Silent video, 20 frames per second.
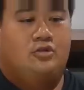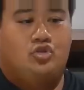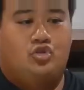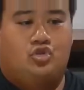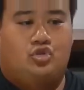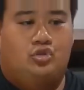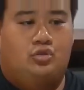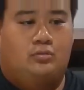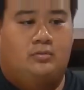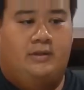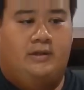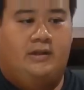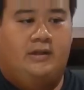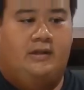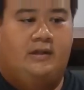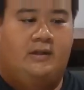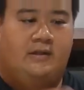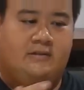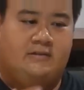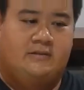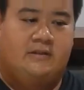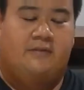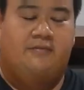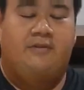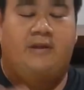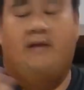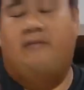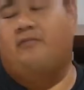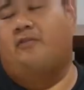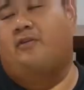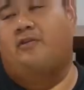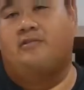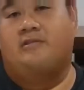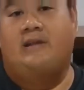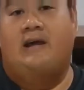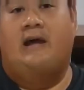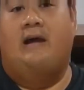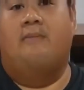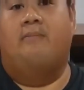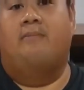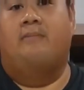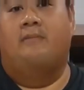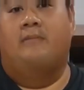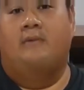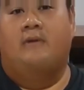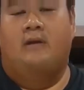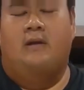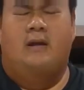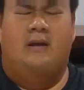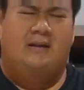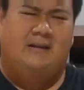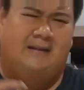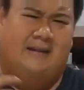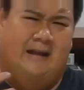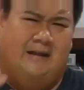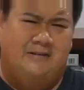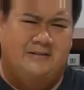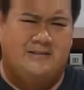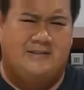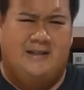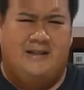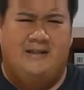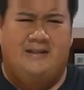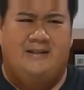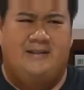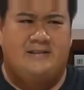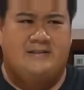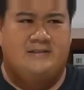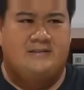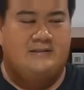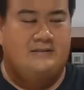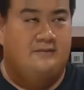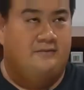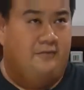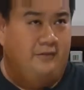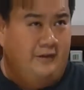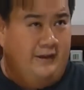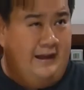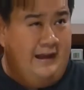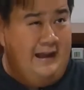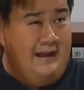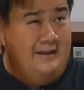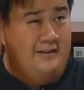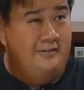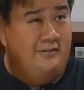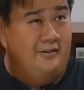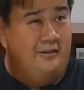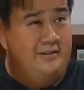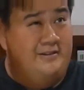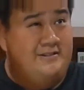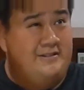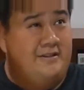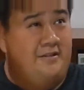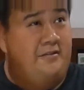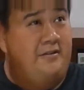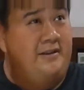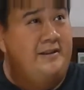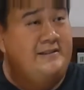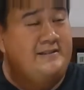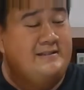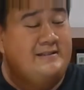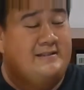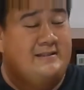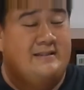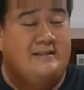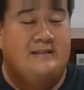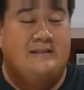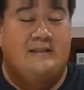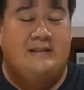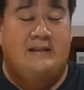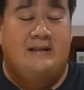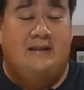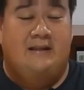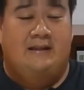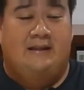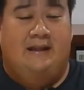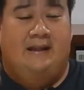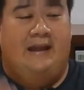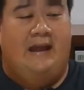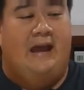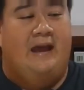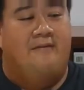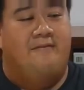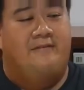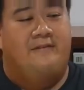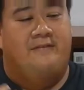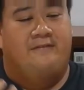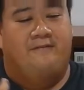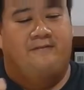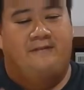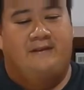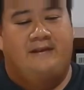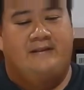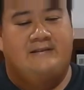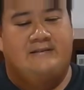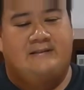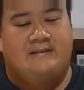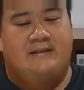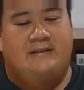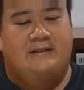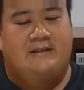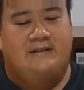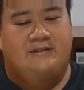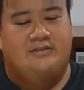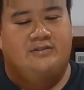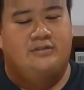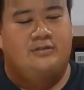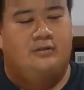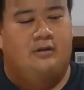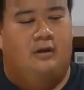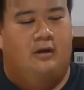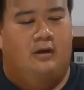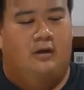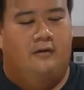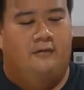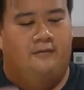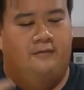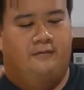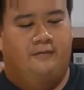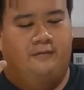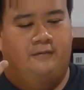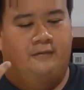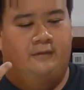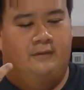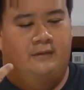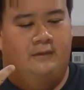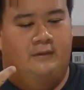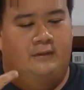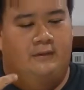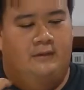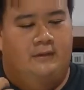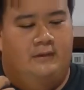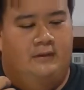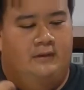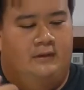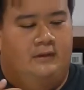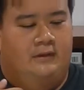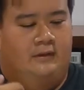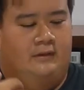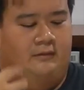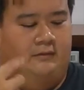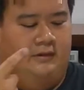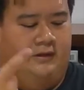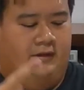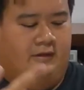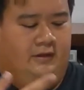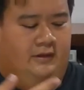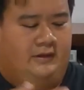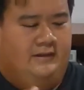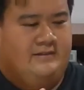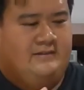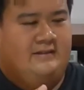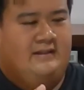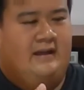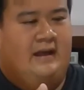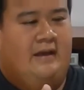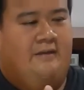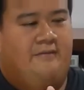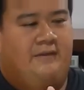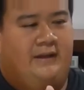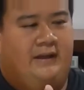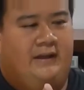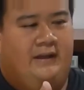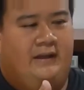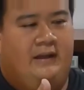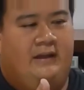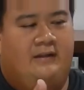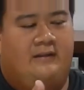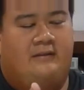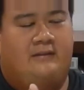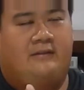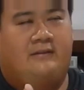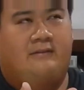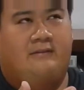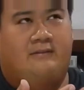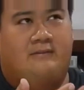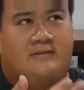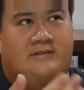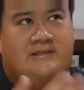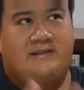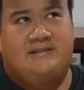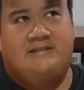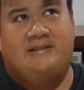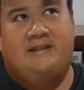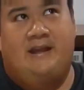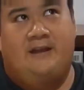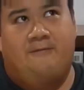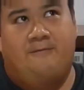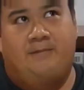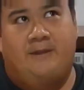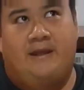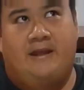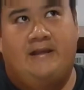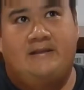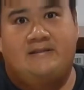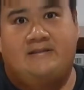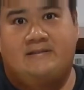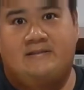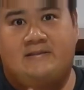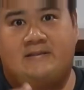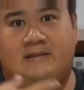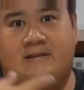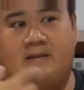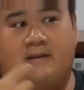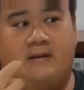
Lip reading: zoom in and stuff, you have to use the app. Downside is, for the Android series, they haven't fixed the issue of, what do you call this, having a 60 FPS